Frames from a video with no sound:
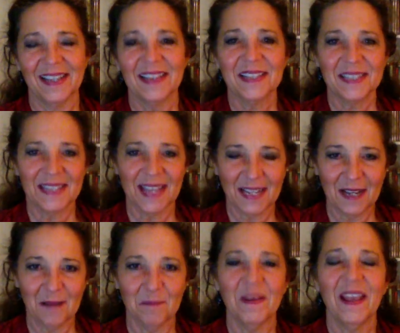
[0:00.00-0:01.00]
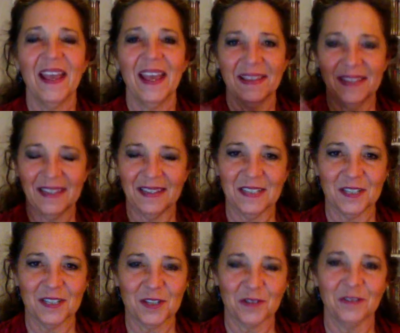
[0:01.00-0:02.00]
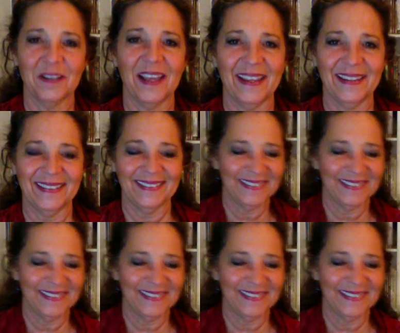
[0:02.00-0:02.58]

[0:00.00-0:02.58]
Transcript: The setup and the additional 8.